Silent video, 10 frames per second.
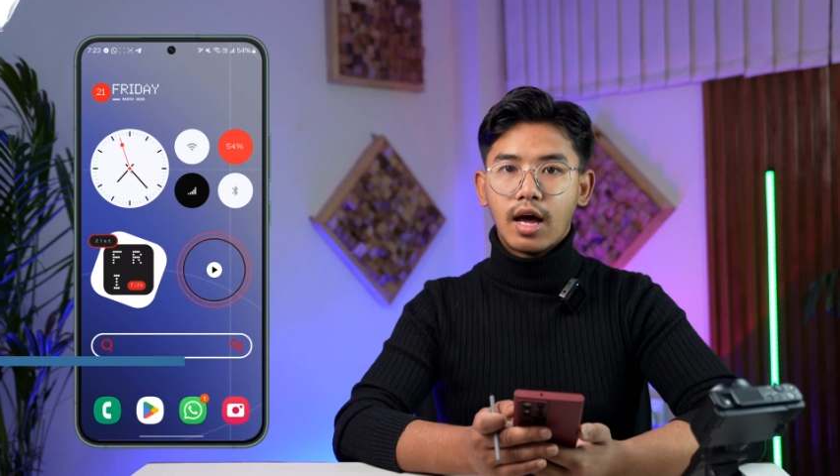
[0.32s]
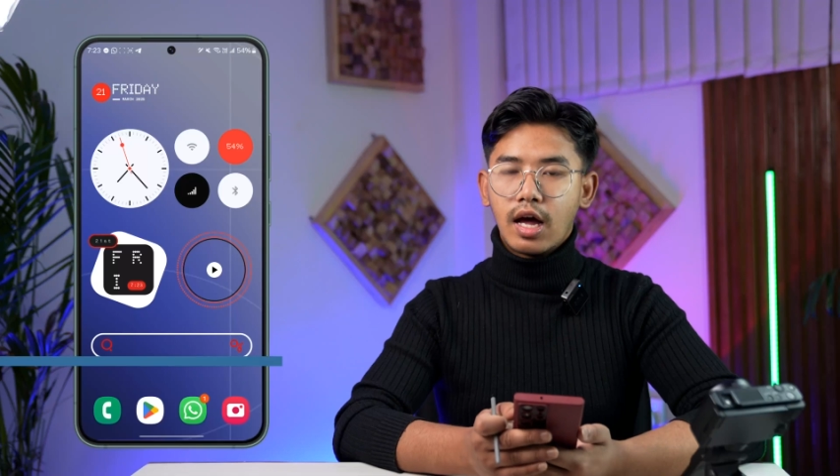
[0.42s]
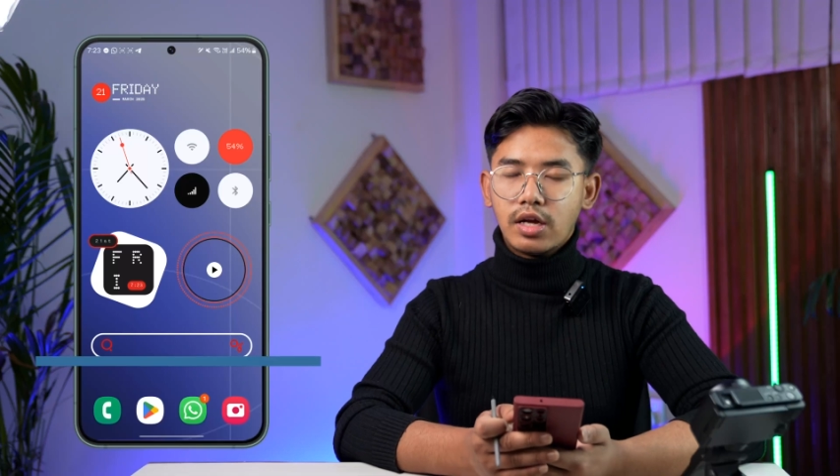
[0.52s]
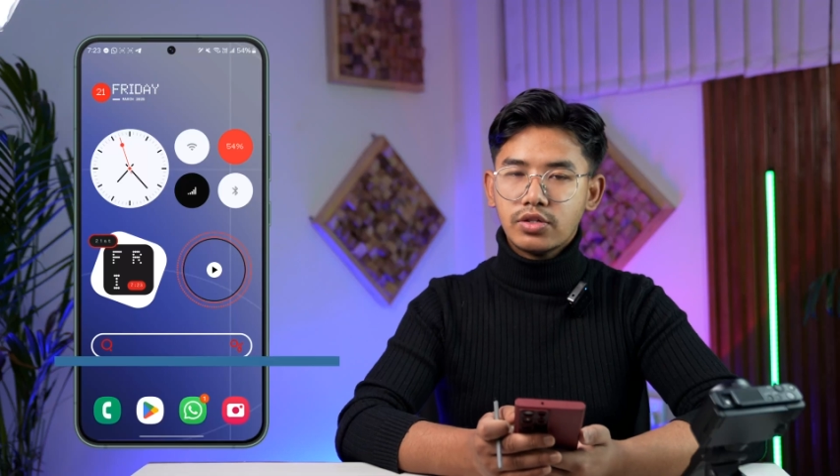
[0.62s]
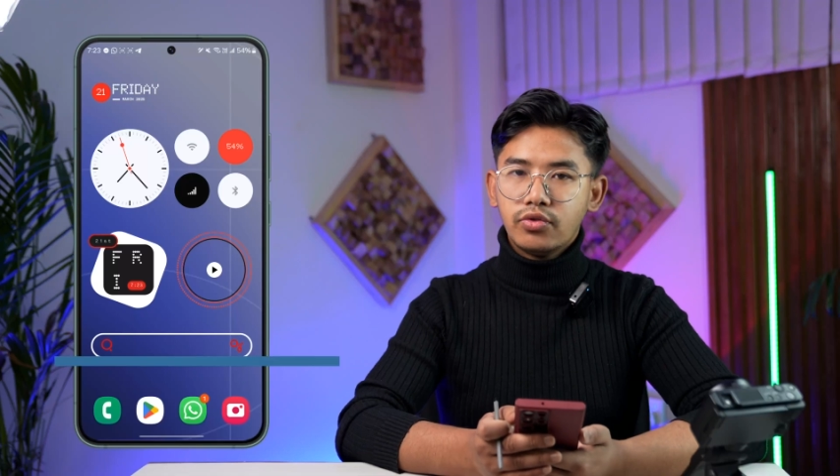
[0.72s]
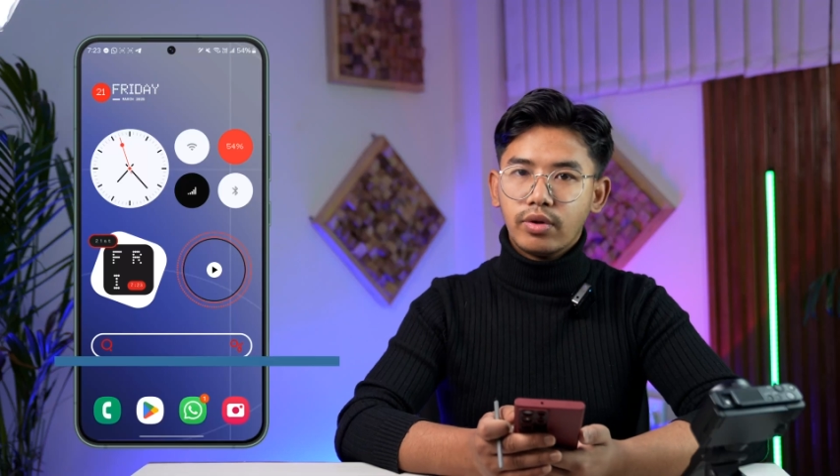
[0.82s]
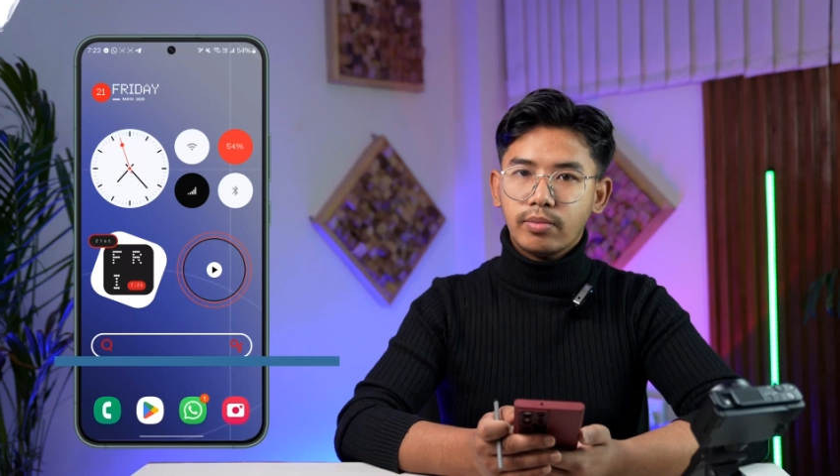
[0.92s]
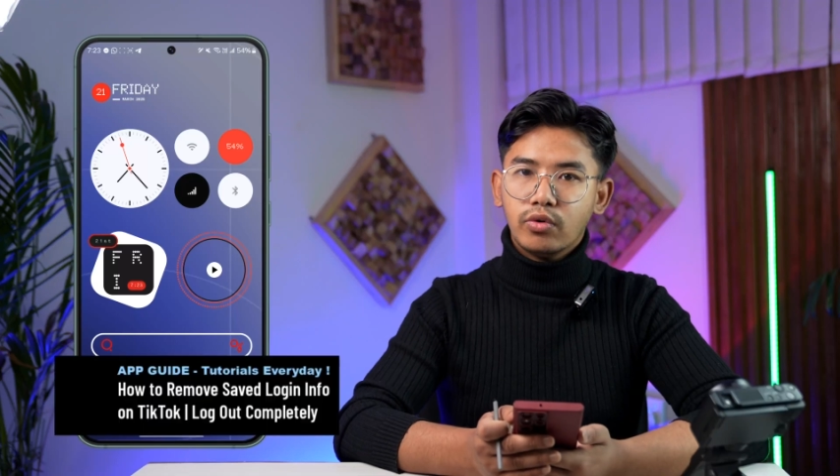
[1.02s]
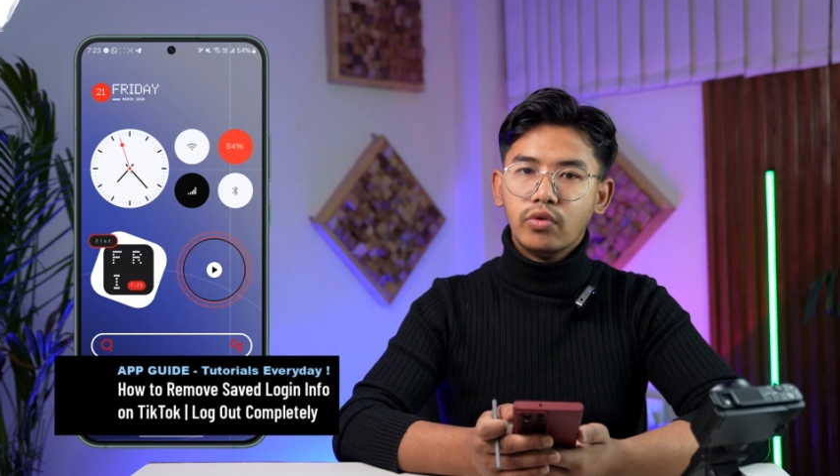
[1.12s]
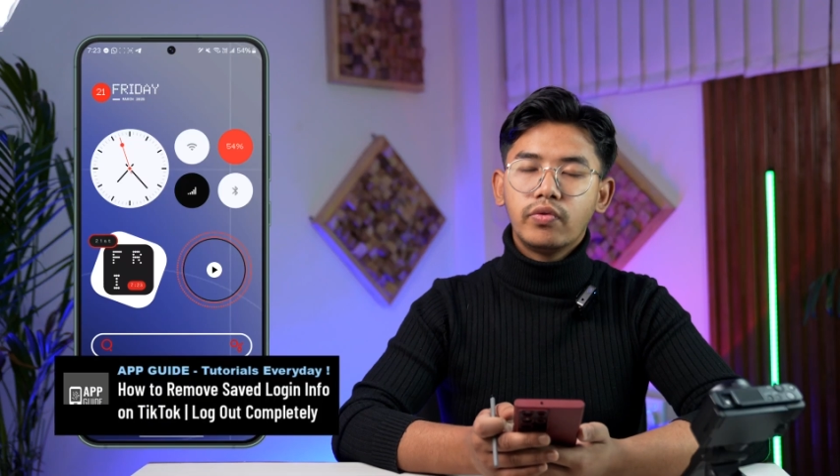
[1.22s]
how to
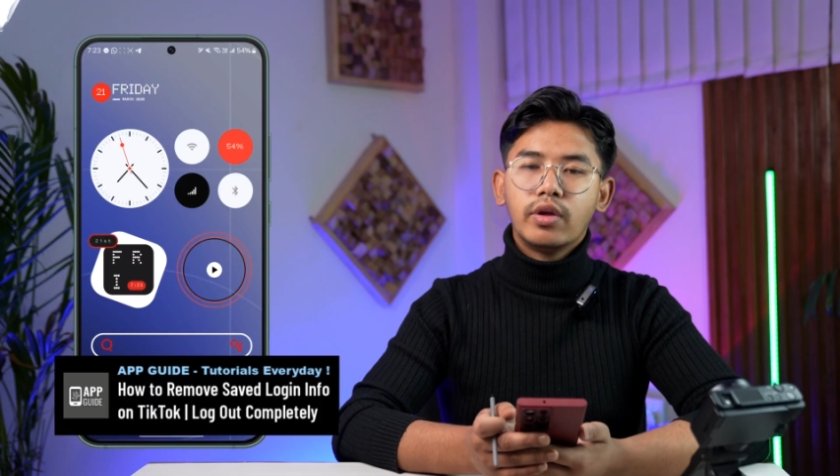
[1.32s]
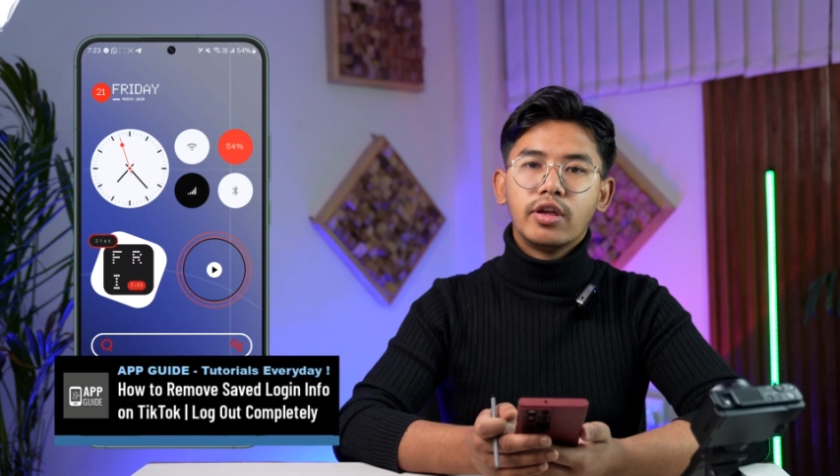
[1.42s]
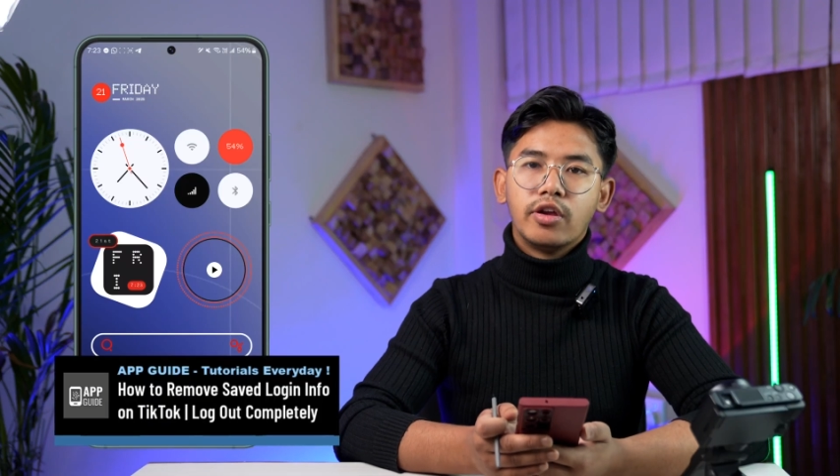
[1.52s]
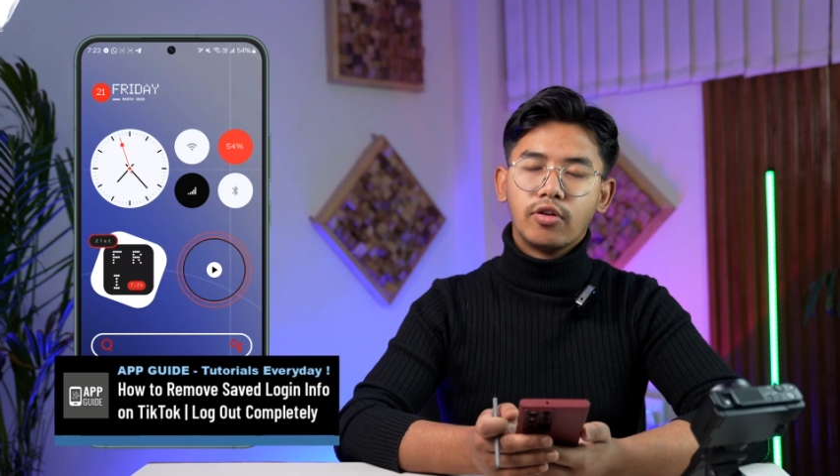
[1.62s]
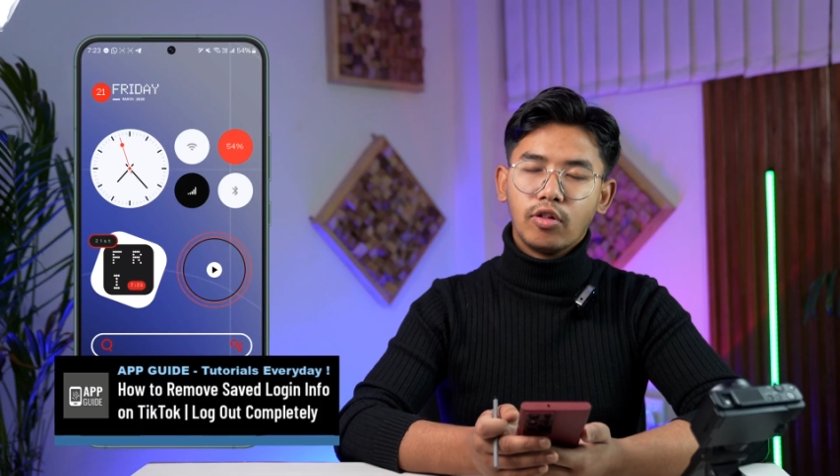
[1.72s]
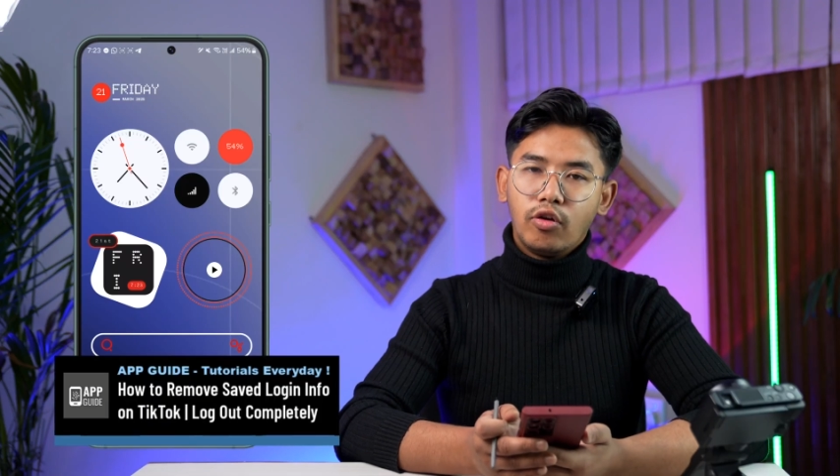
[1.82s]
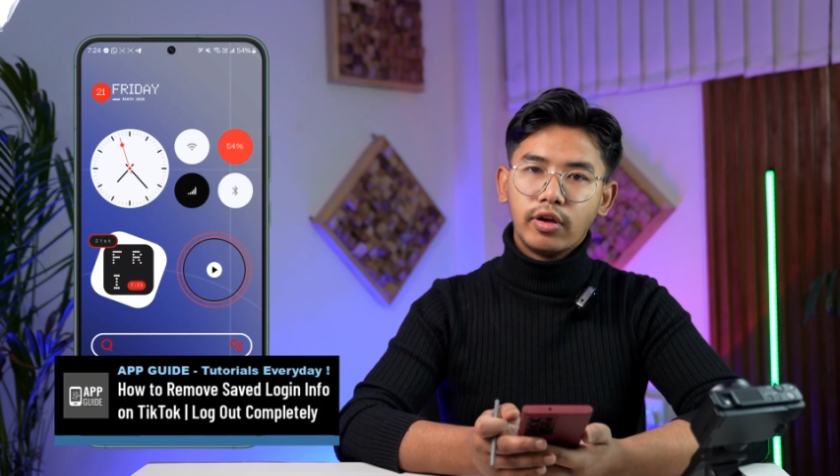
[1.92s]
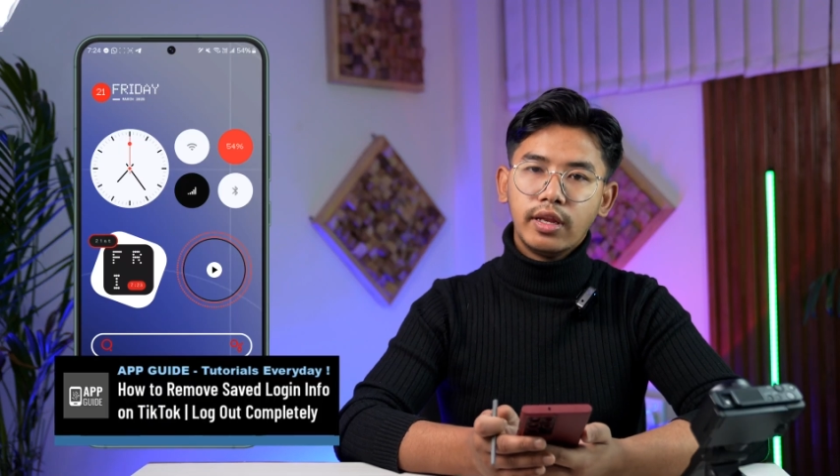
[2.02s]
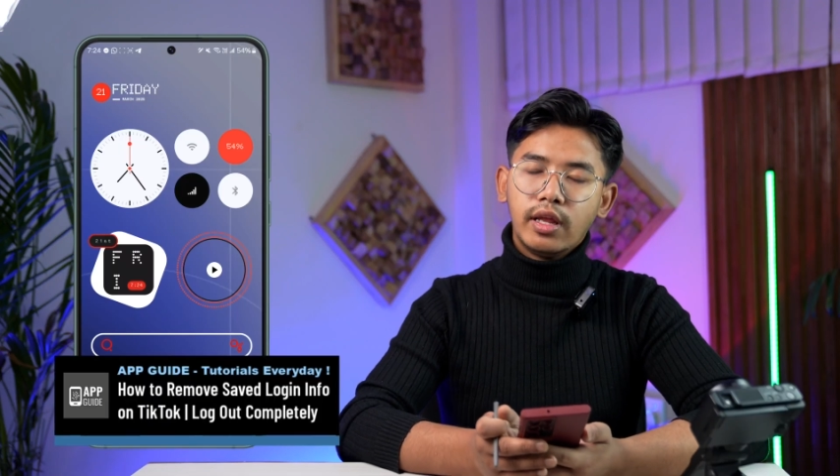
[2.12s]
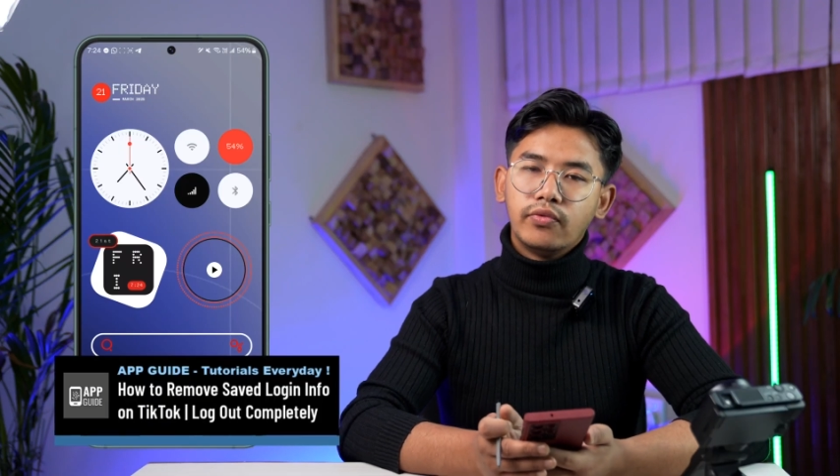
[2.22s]
remove your login